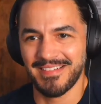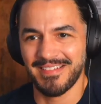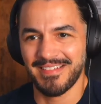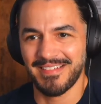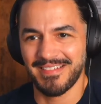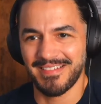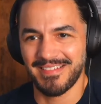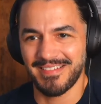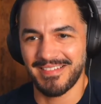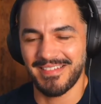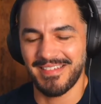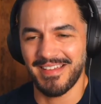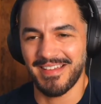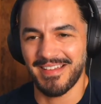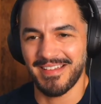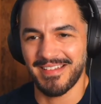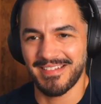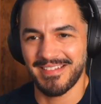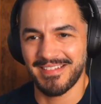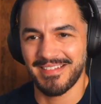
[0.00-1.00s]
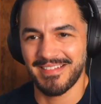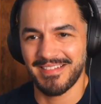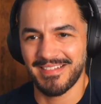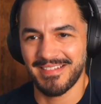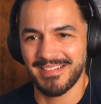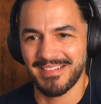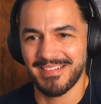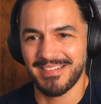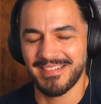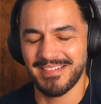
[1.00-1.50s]

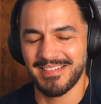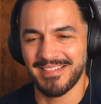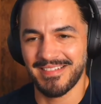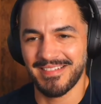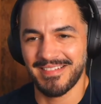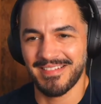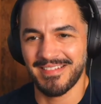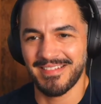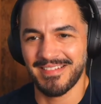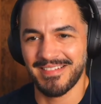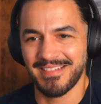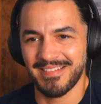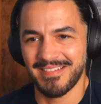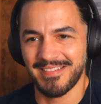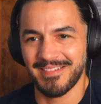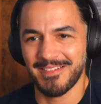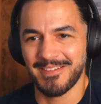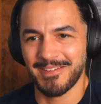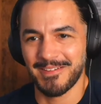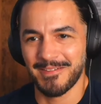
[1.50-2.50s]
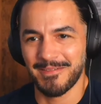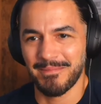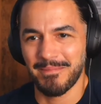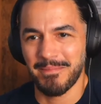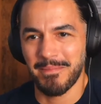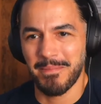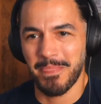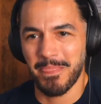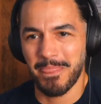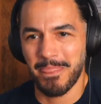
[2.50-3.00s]

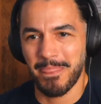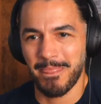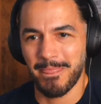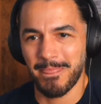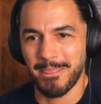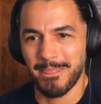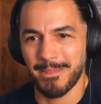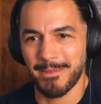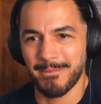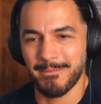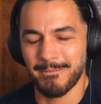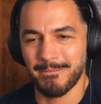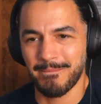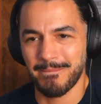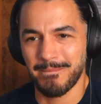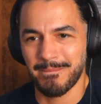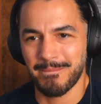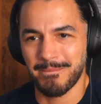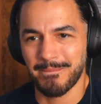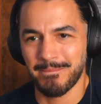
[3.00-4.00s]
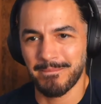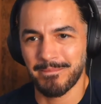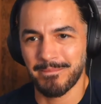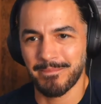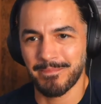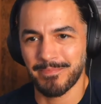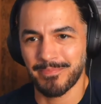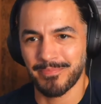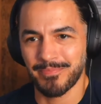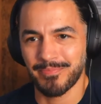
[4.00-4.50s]

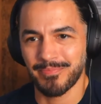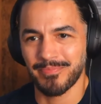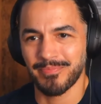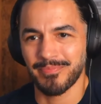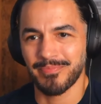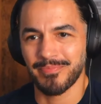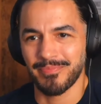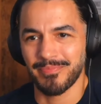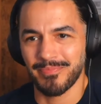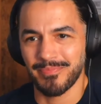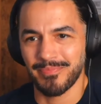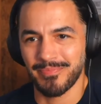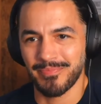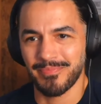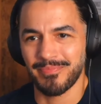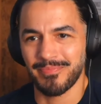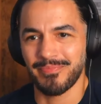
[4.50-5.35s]
This person isn't speaking.